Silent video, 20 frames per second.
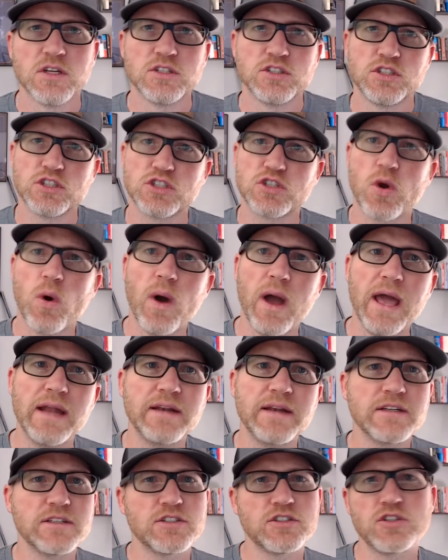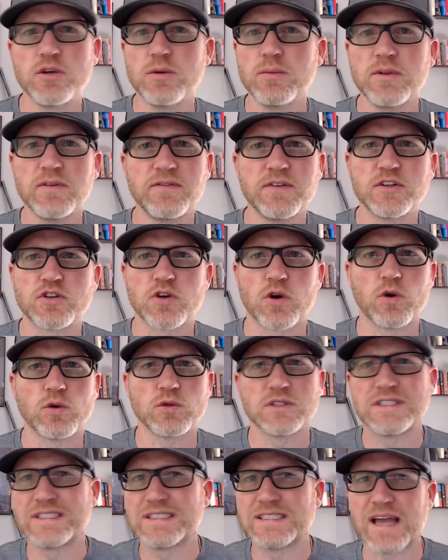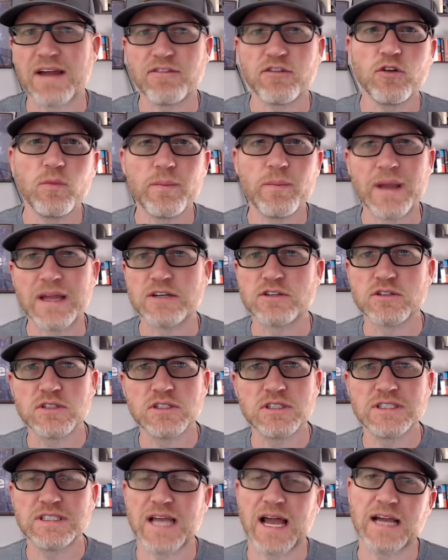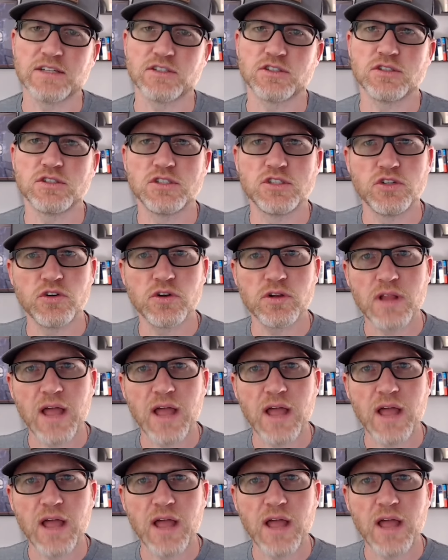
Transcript: Just go ahead and assume the future holds several major disasters in your